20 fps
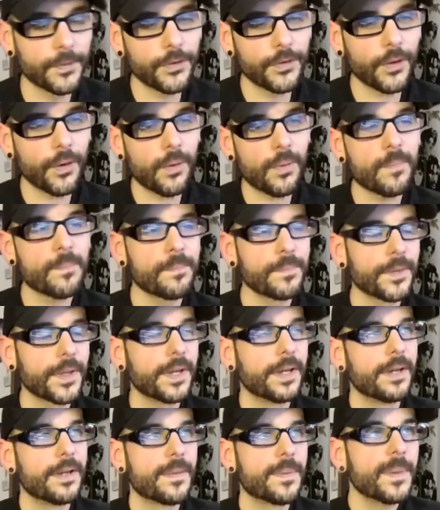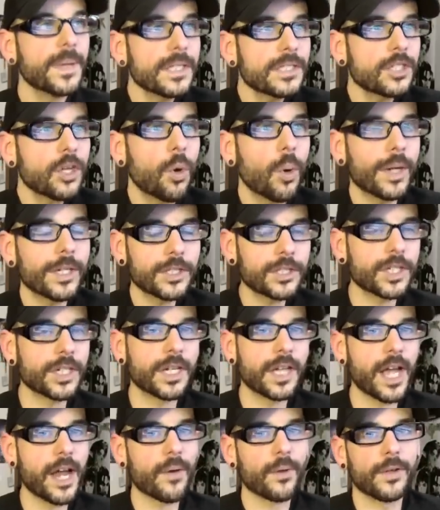So this
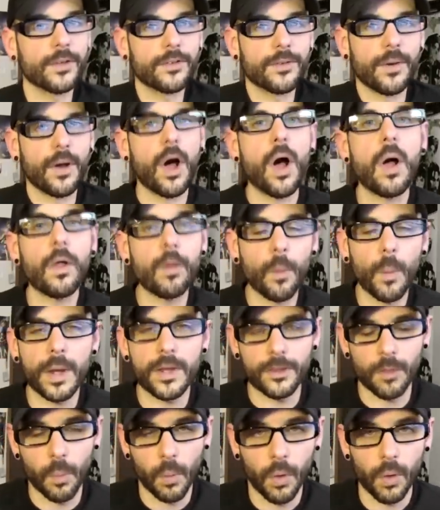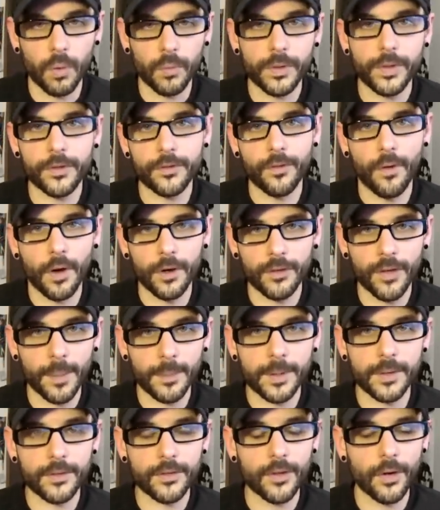question carries all the weight in the world, as far as
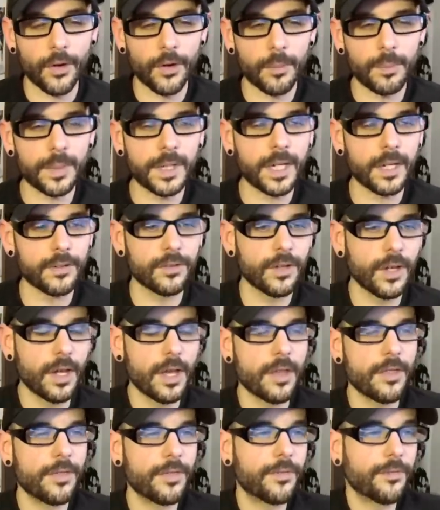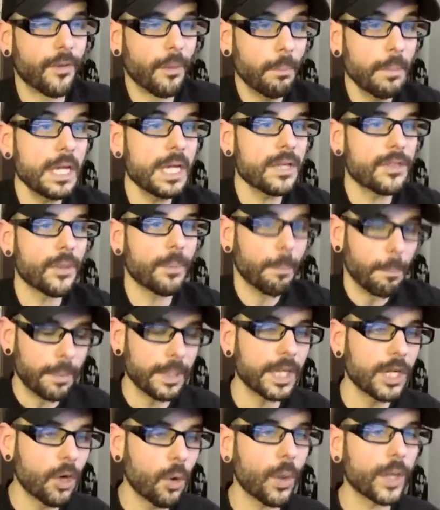I'm concerned, because for me, the
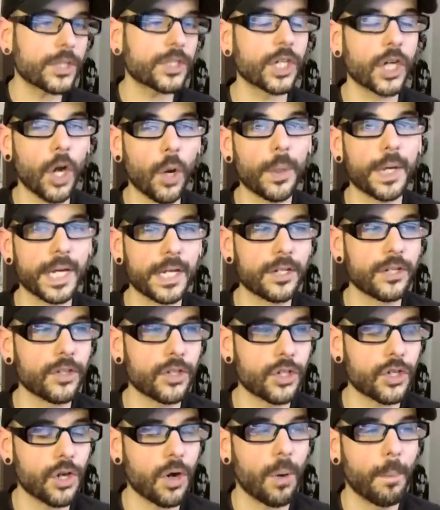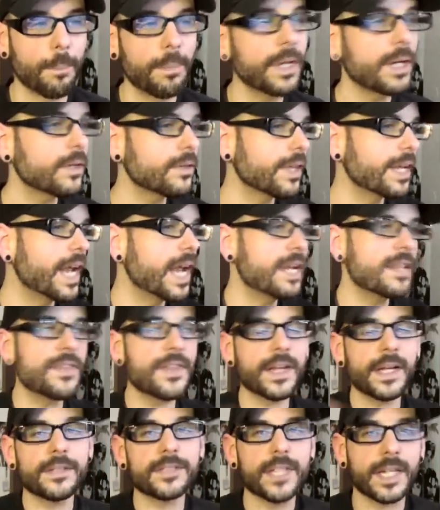big question going into the show, bigger than
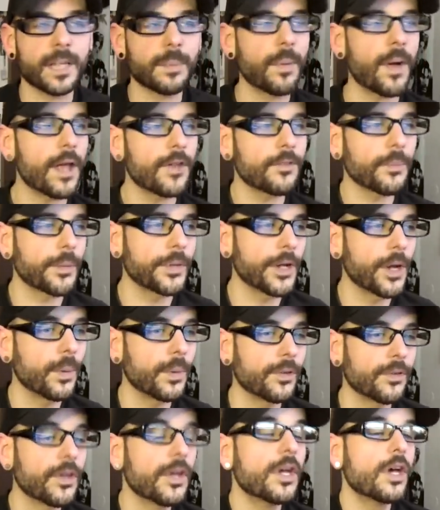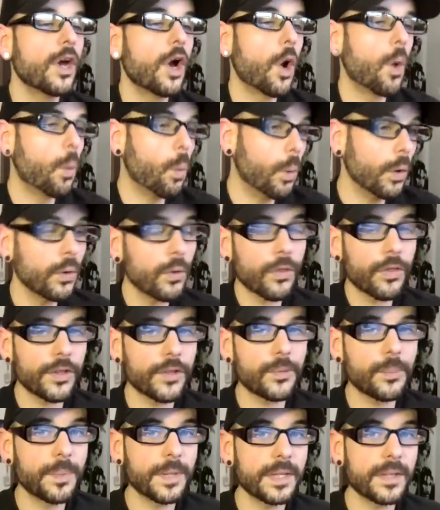anything else I could possibly know, is will
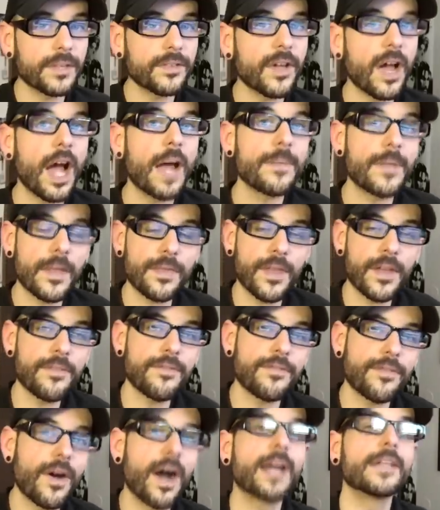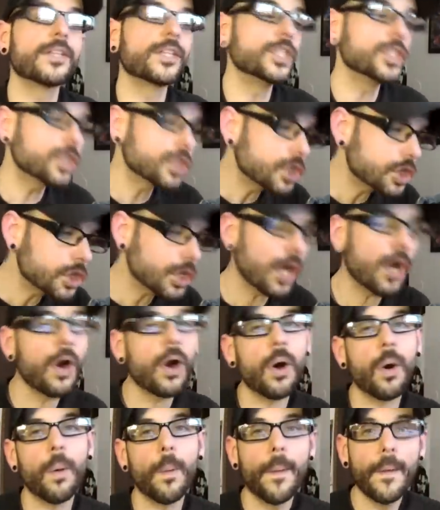this be the time that they finally
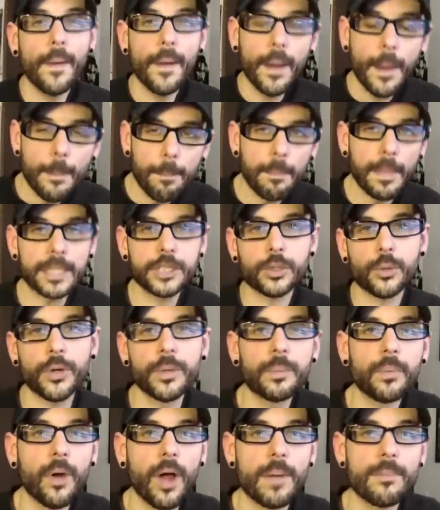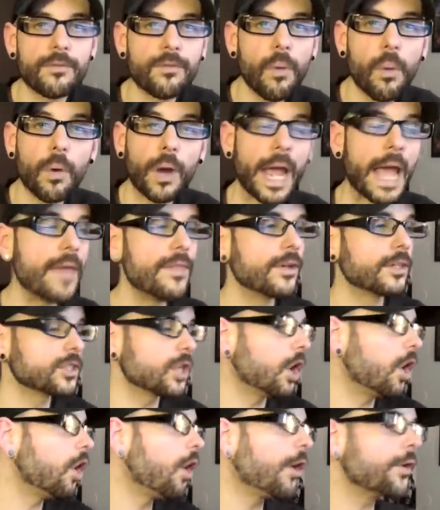show Metroid Prime 4. And there's
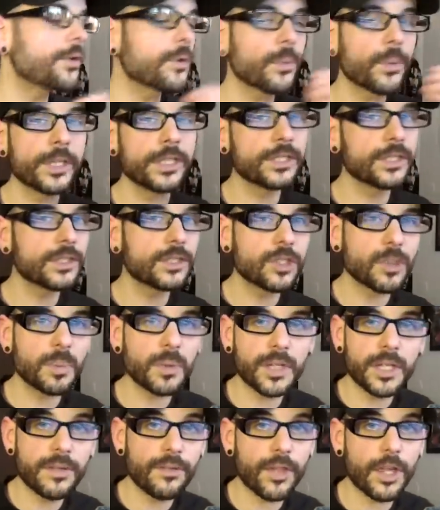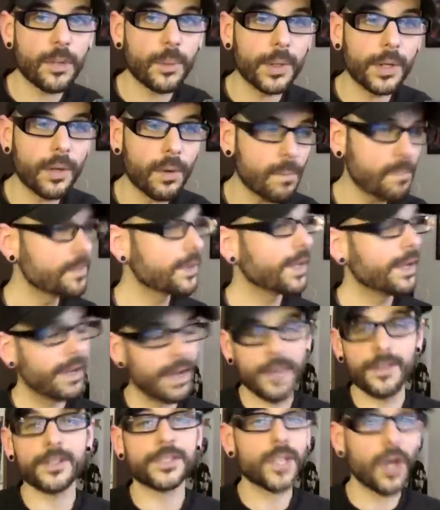a hundred reasons to believe they will,
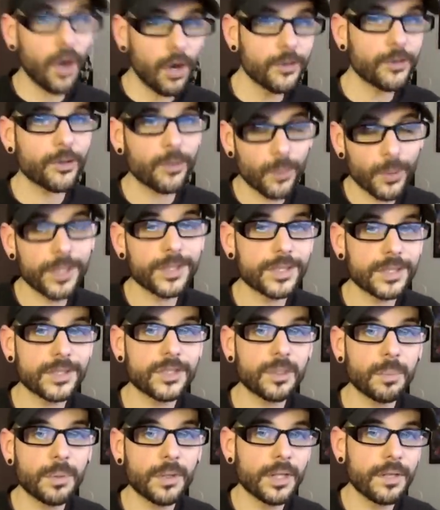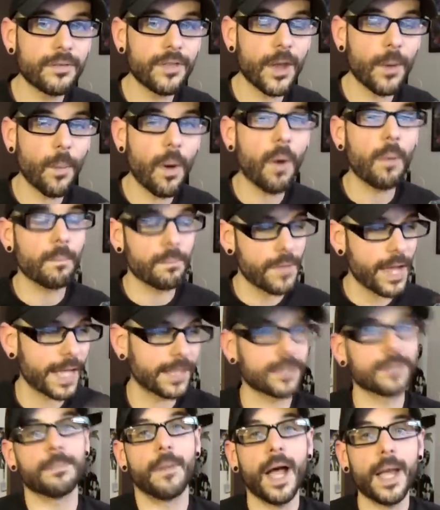and there's a hundred reasons to believe they won't.
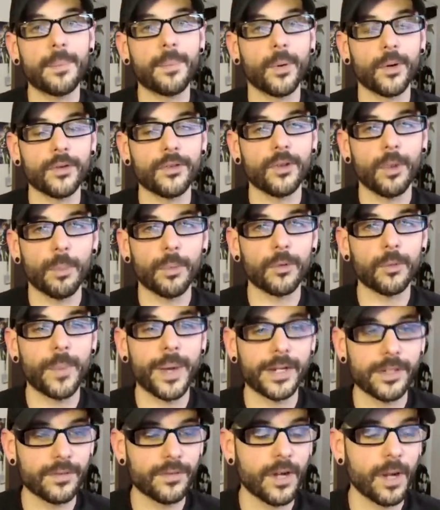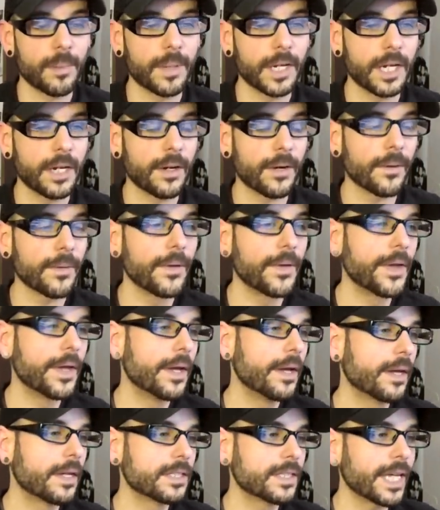That's my personal perspective coming here,
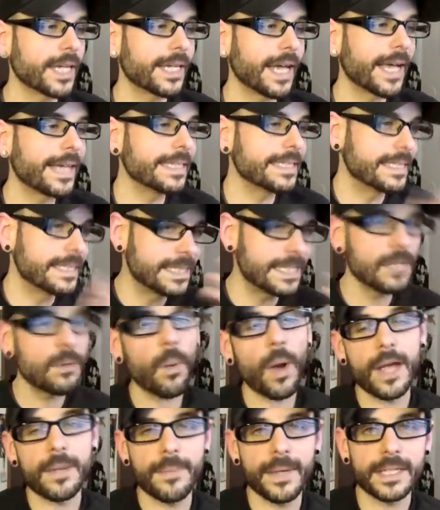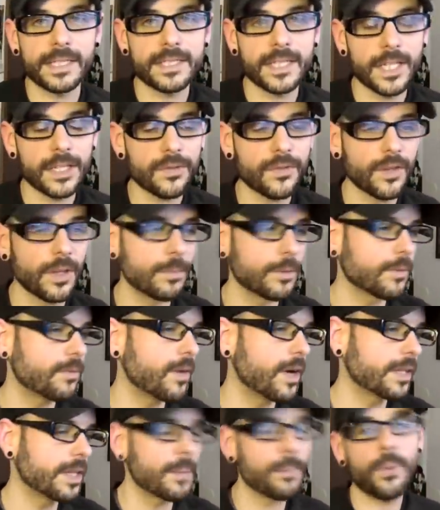because I, I could see why it makes sense for them to
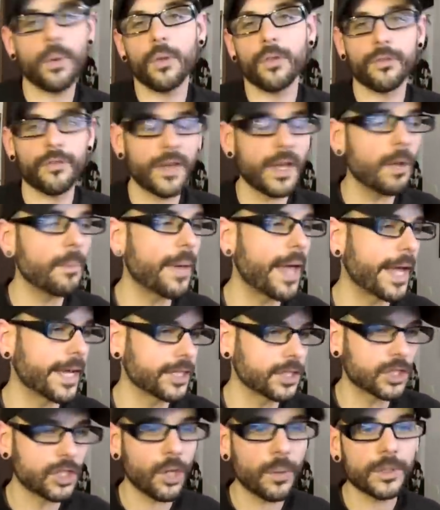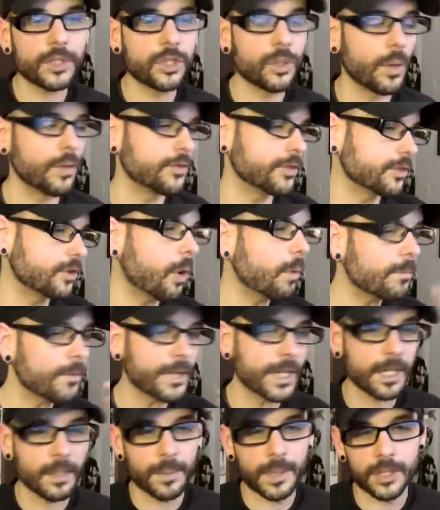finally pull the veil back and show it to us. It's
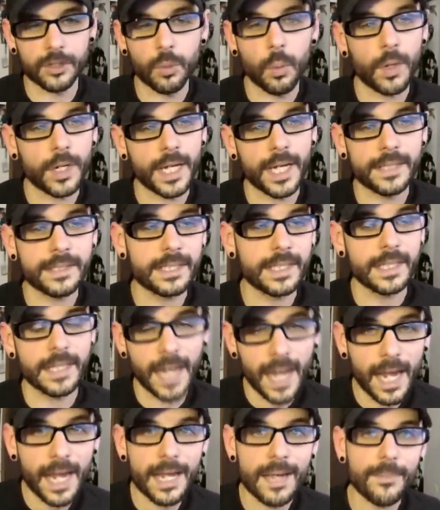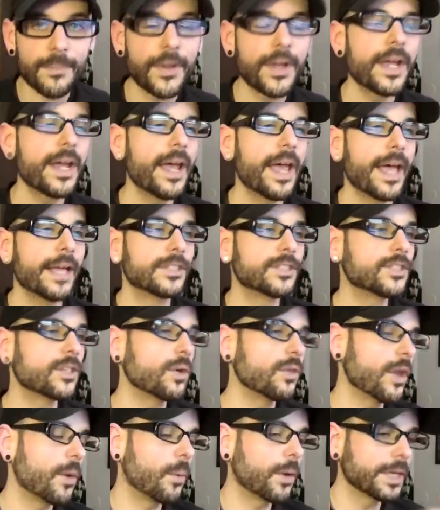hopefully going to be a 2018 game, and
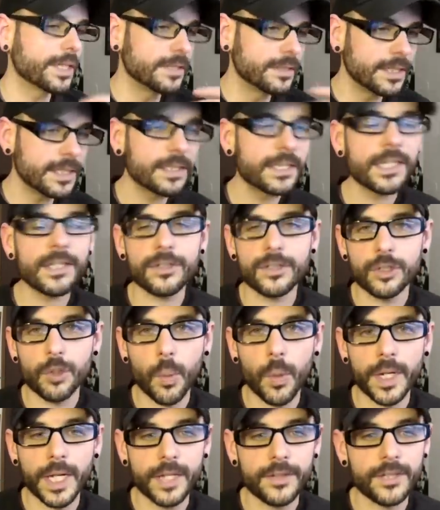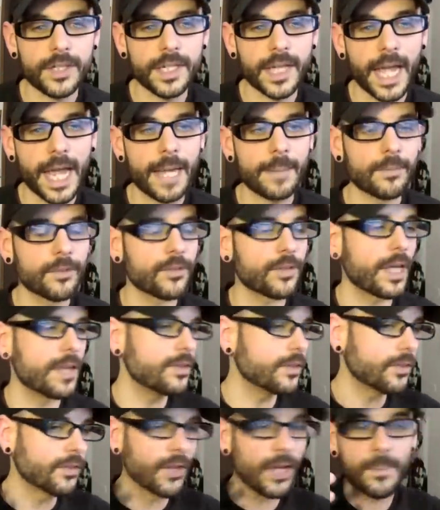so they want to detail their 2018 games,
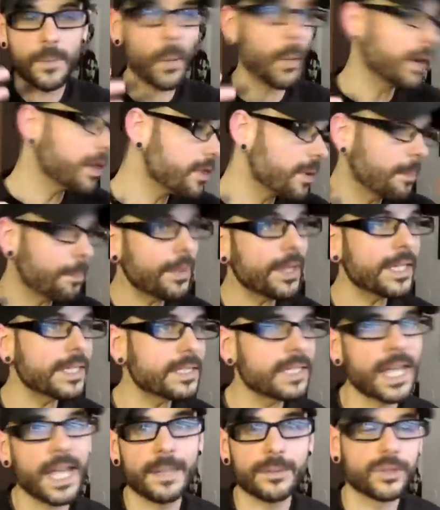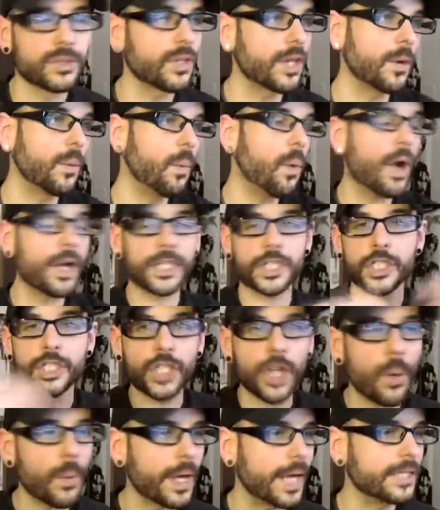and this is going to be one of their biggest games, so they want to
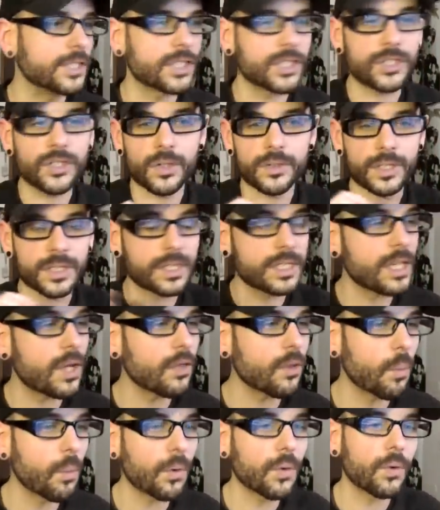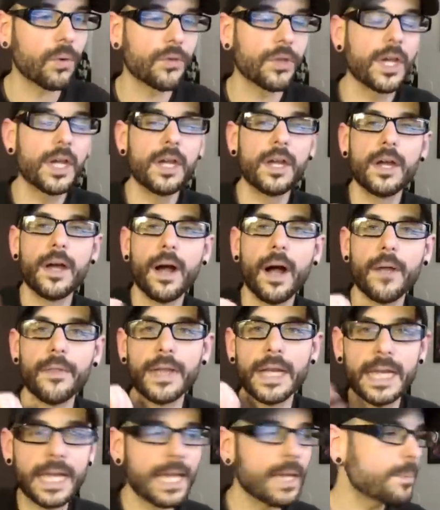show it and just start to sell the world on
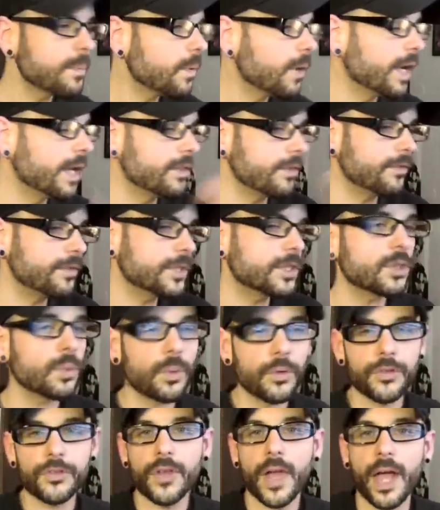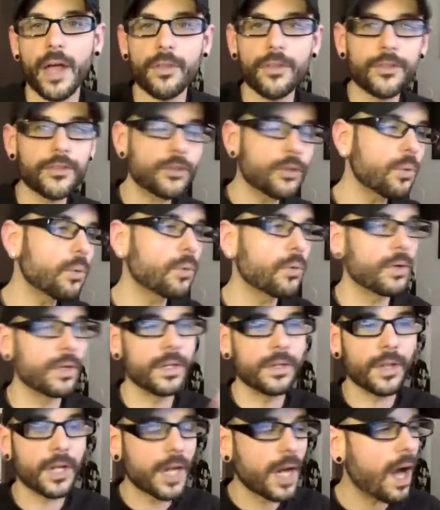the gameplay, the visual style, the
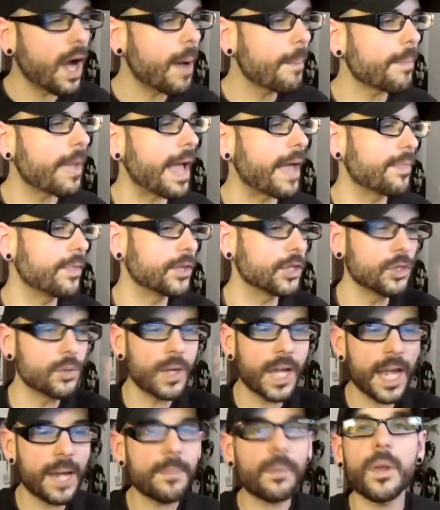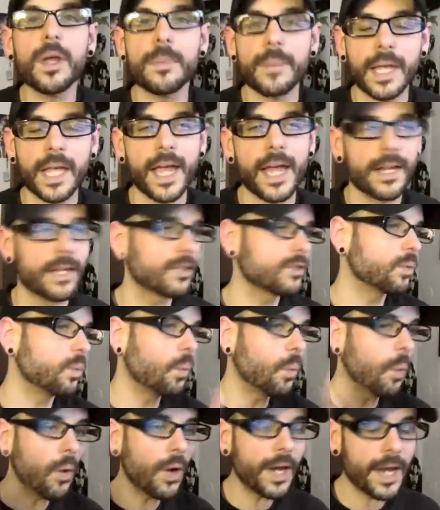story, the combat, the new gameplay mechanics,
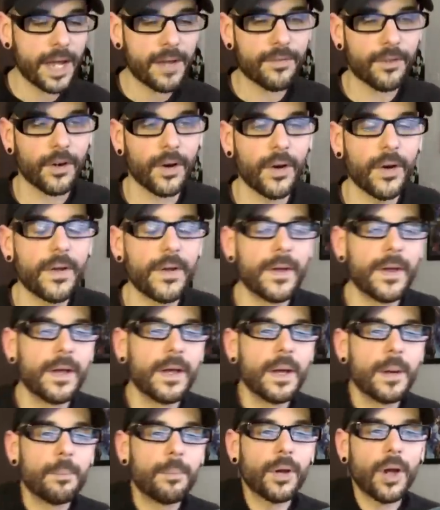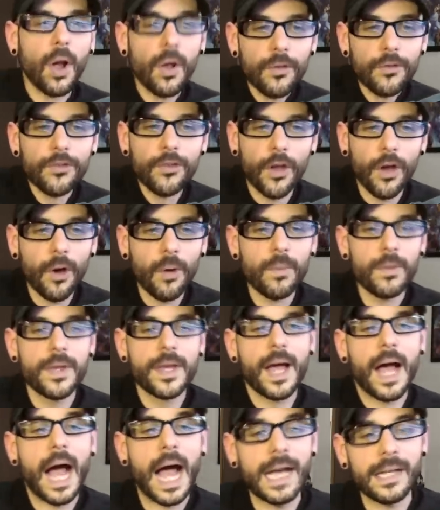whatever. But also,
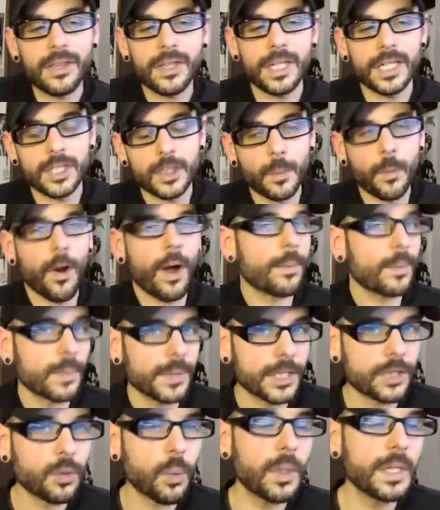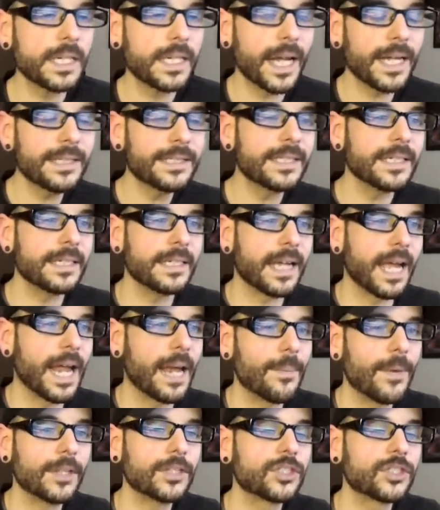I think it's probably a 2019 game.